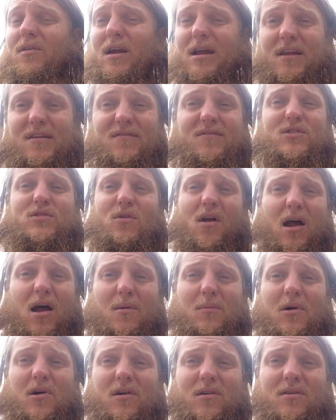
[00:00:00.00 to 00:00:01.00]
crave
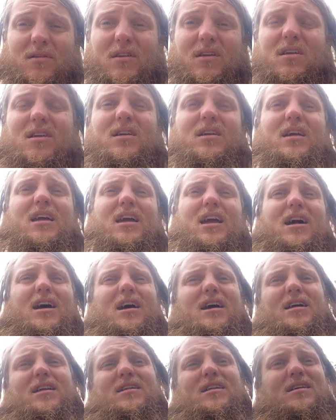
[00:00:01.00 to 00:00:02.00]
drama,
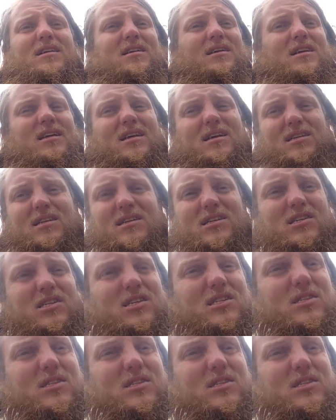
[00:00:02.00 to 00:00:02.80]
and it's